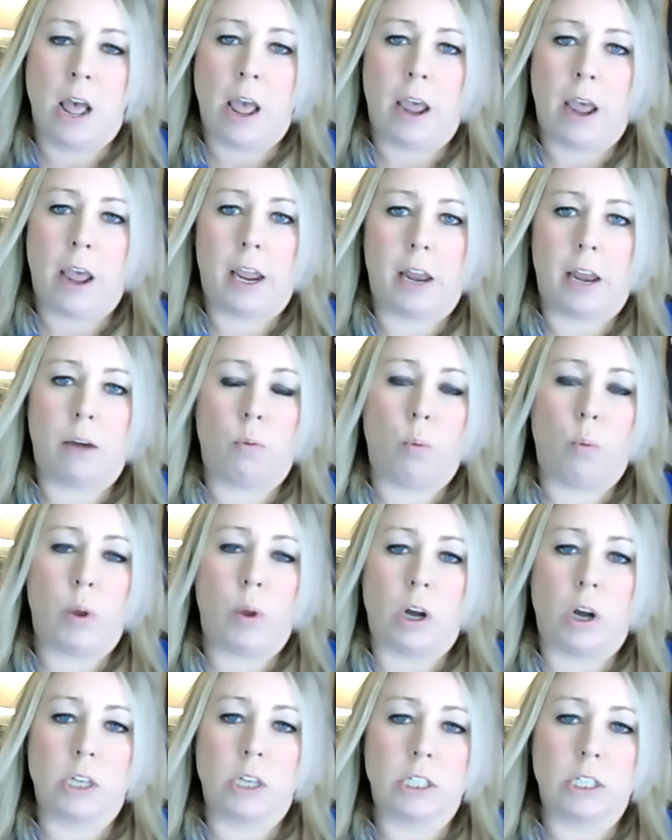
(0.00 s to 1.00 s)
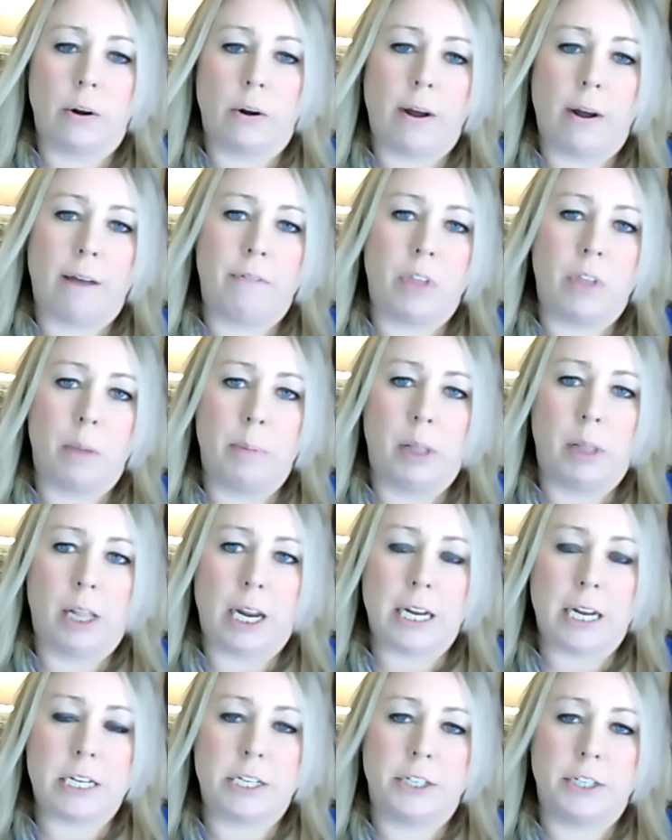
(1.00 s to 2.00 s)
And we also have the
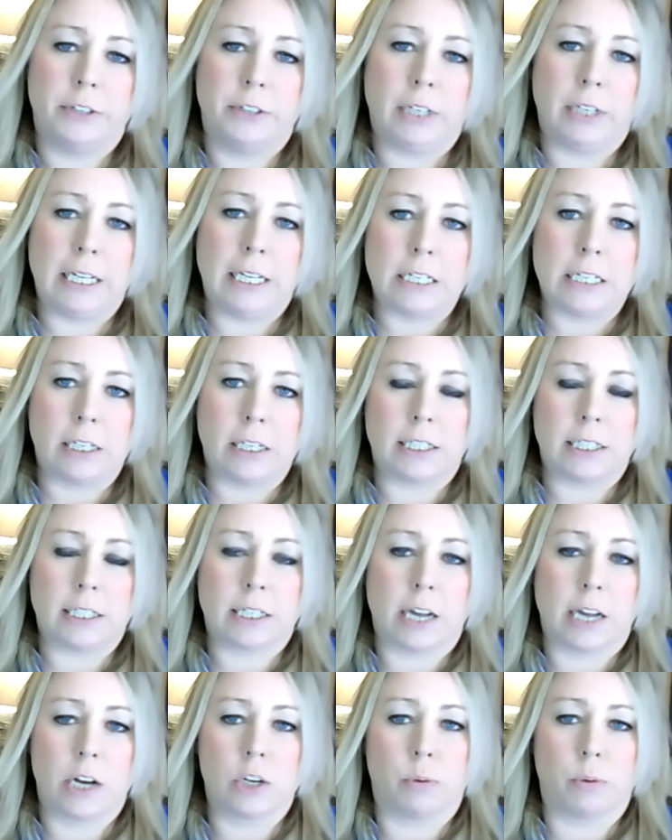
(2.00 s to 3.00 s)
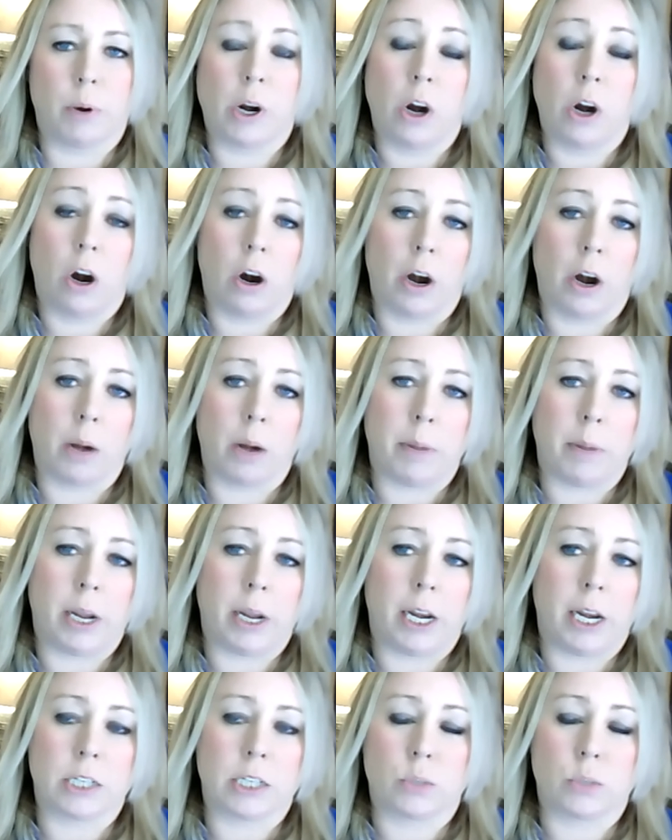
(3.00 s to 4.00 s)
ability to easily schedule recurring
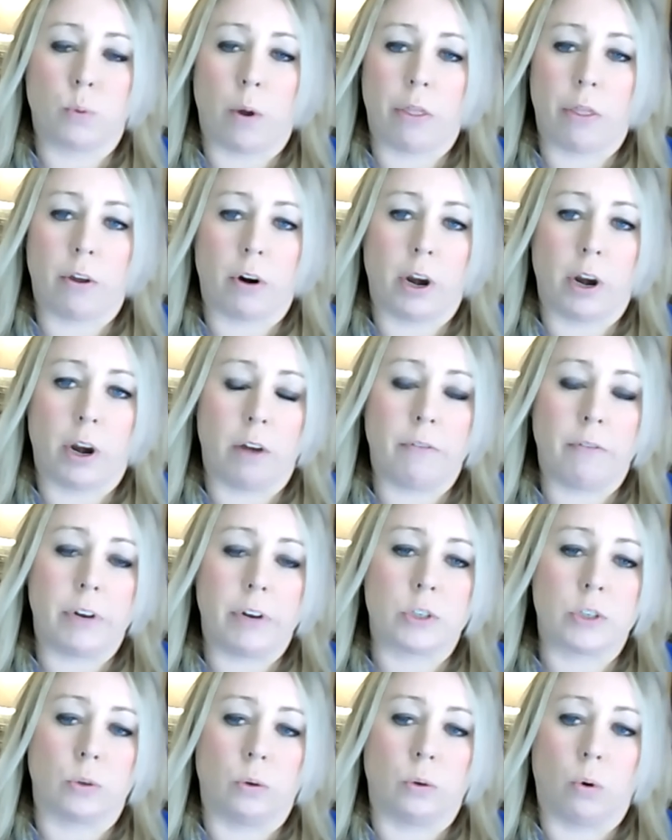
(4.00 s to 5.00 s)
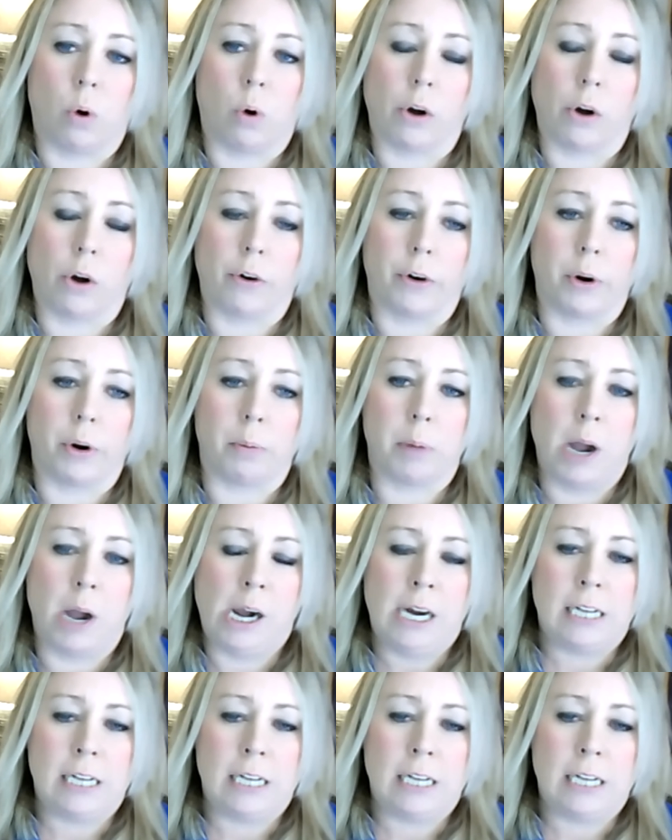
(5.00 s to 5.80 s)
meetings, whether individual or group.